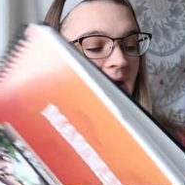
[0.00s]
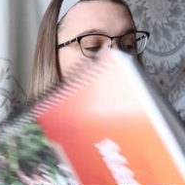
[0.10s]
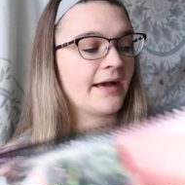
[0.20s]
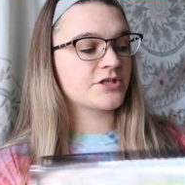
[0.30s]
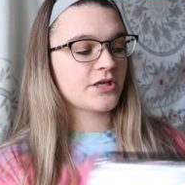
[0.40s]

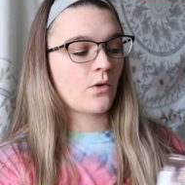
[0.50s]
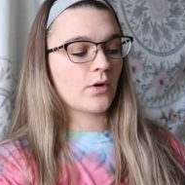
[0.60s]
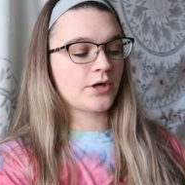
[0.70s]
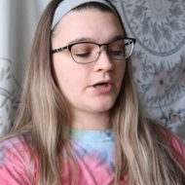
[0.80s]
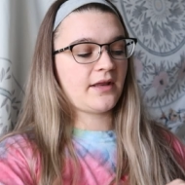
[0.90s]
I actually
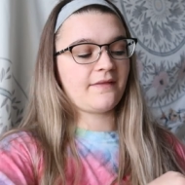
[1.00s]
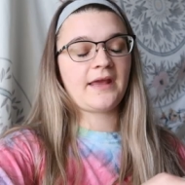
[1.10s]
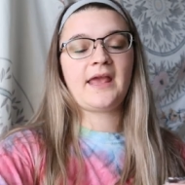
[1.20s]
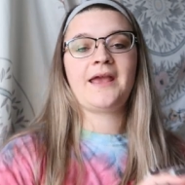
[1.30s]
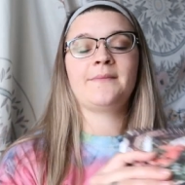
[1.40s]
ordered and
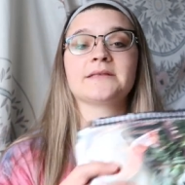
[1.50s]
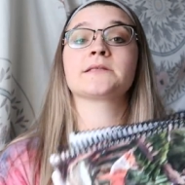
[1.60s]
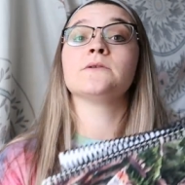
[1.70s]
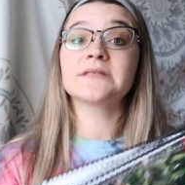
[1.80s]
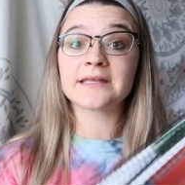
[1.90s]
they came as
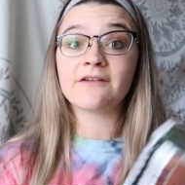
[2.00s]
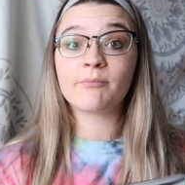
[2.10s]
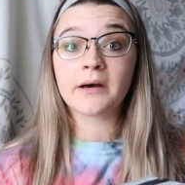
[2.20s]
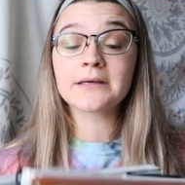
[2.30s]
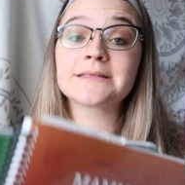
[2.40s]
loose
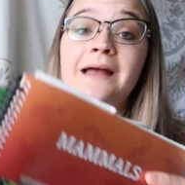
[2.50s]
leaf books